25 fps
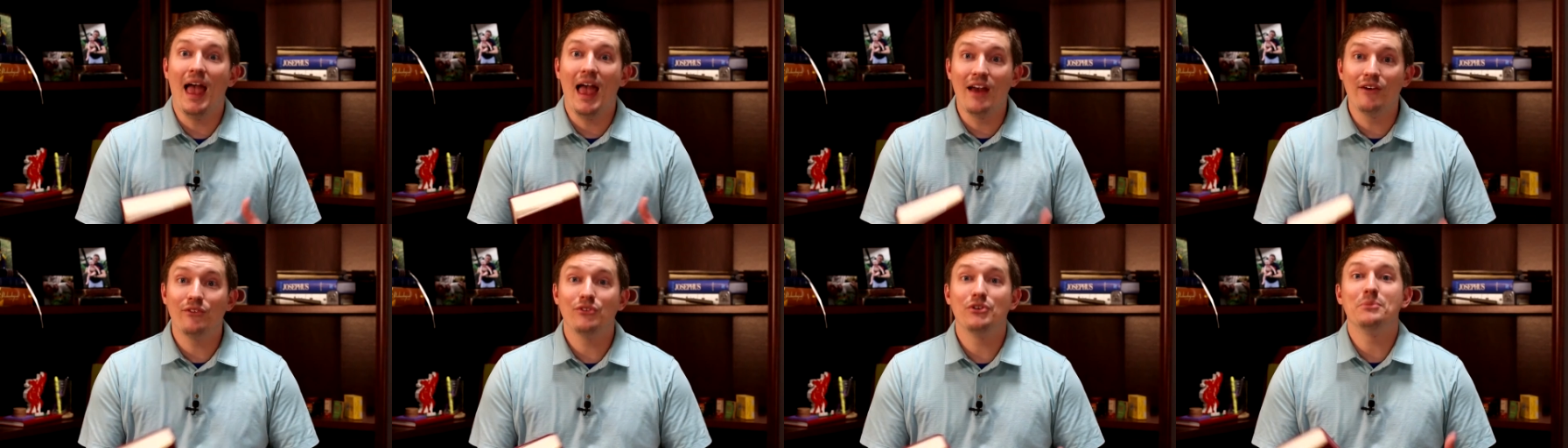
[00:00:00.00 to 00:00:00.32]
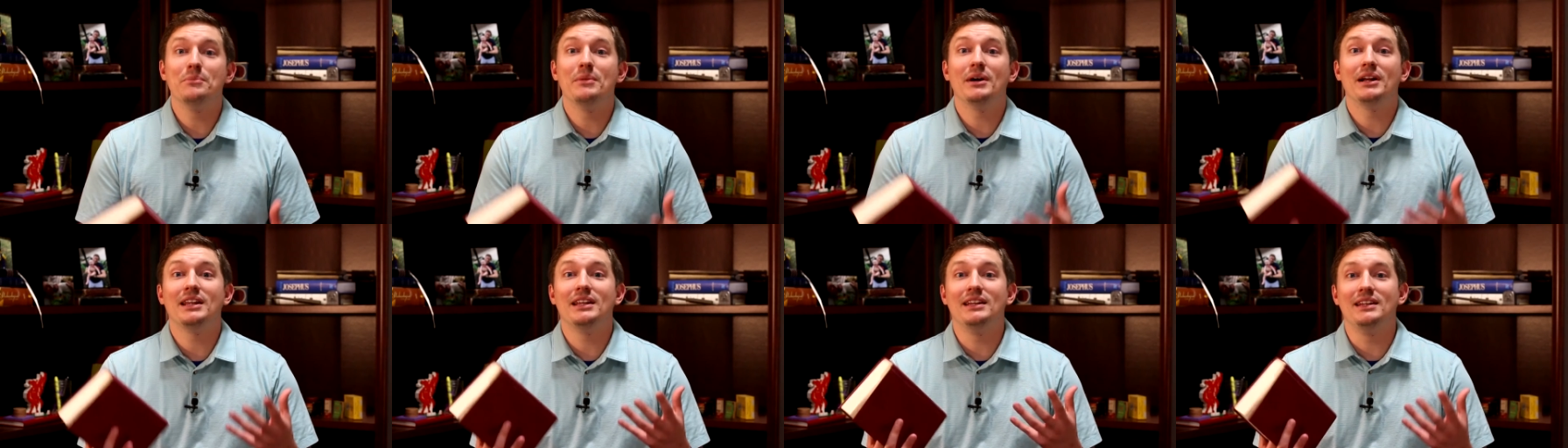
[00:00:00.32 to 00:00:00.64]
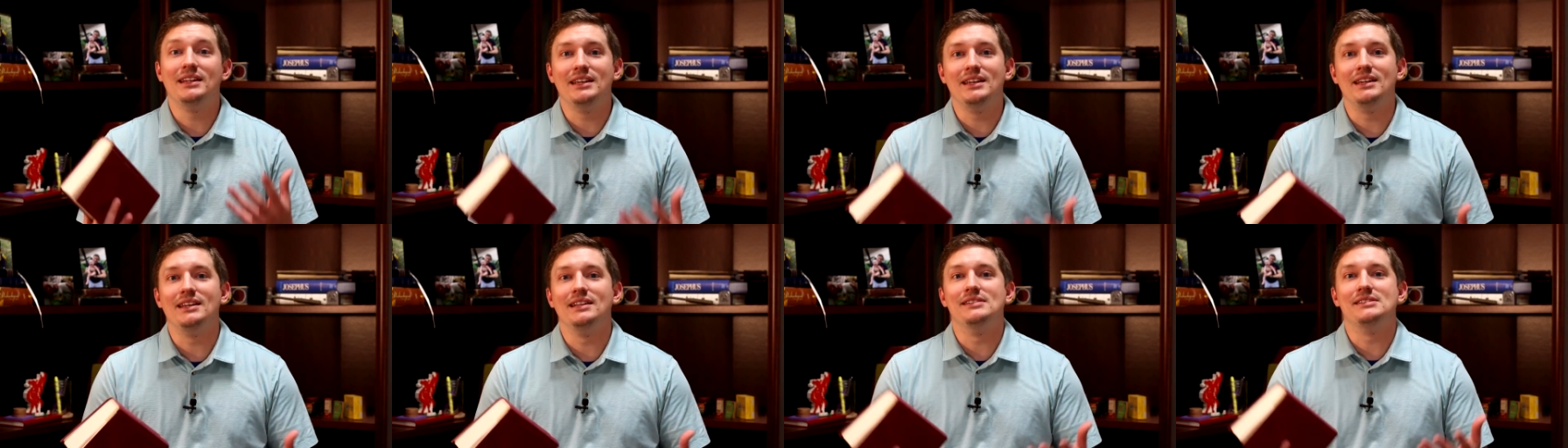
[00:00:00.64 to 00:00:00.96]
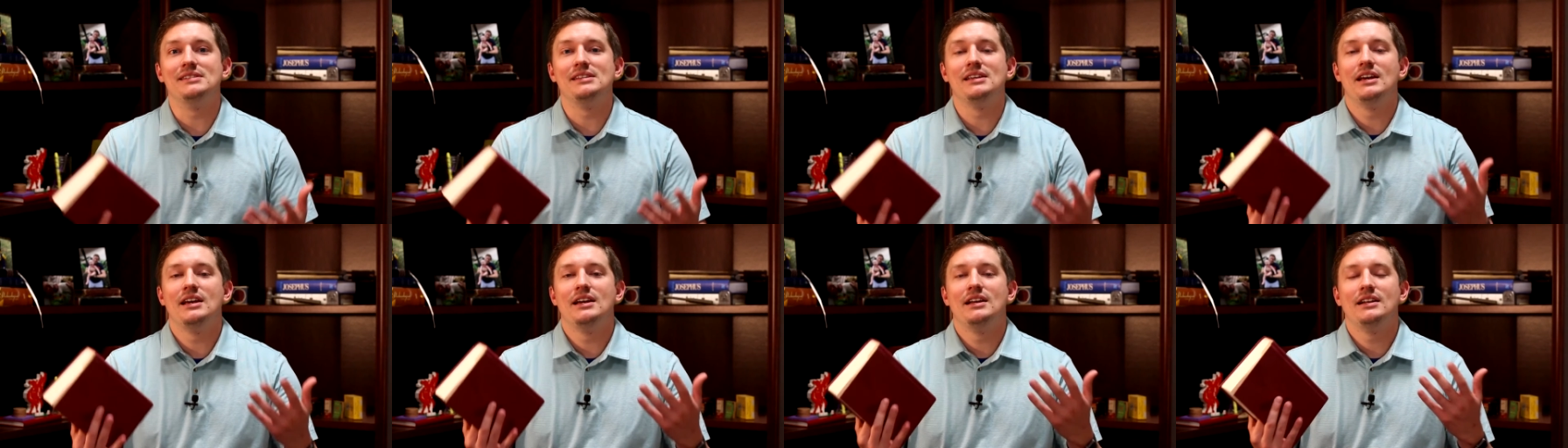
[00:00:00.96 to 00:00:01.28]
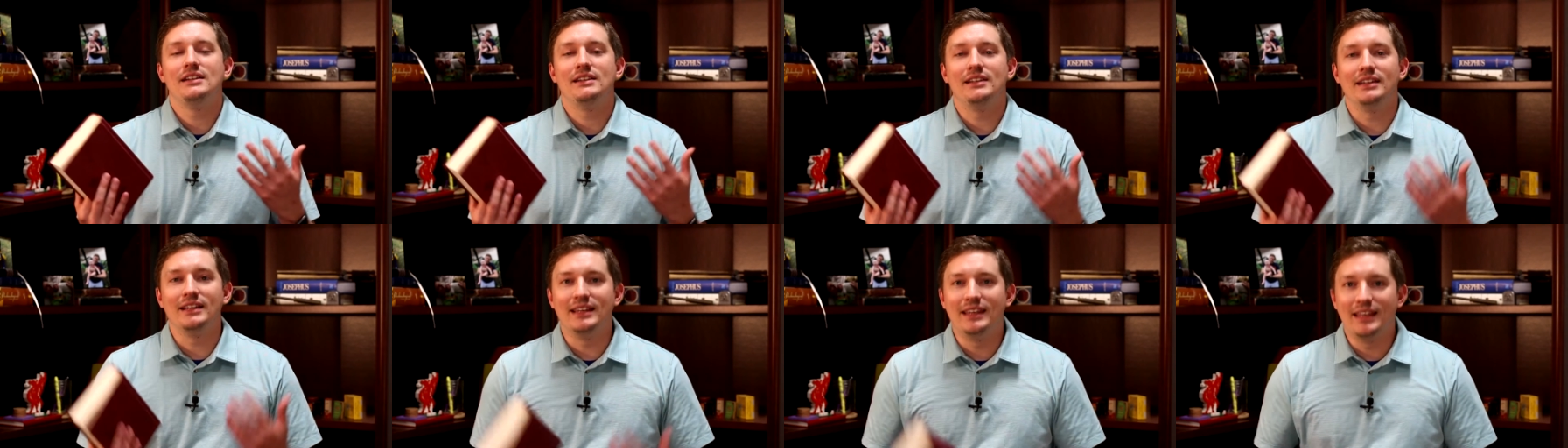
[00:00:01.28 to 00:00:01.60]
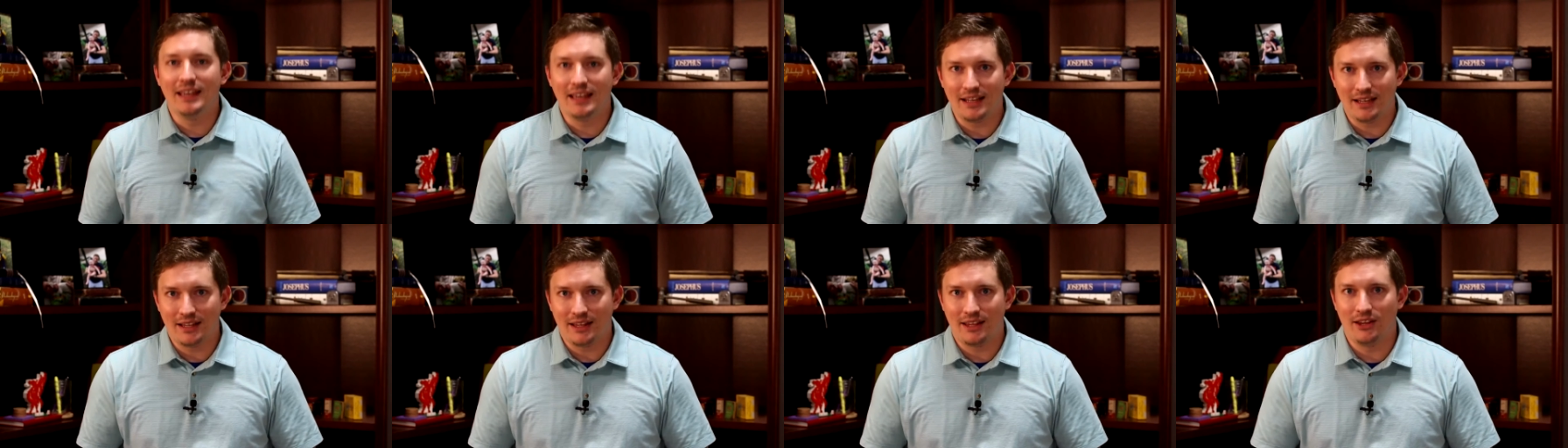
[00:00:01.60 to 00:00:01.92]
Everybody needs to
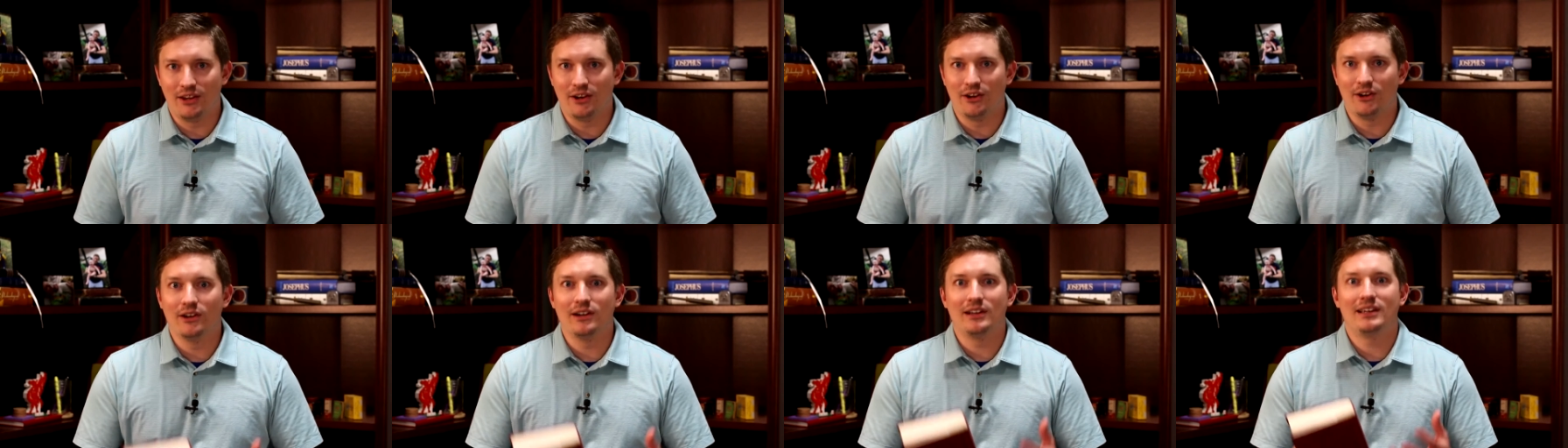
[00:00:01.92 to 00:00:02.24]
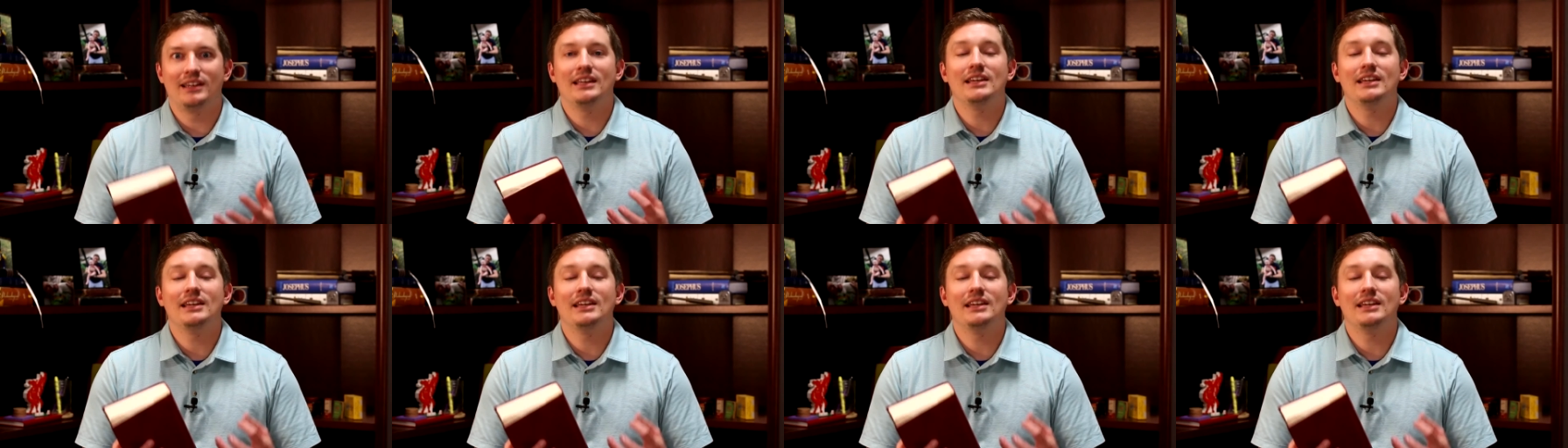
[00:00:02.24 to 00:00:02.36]
get here,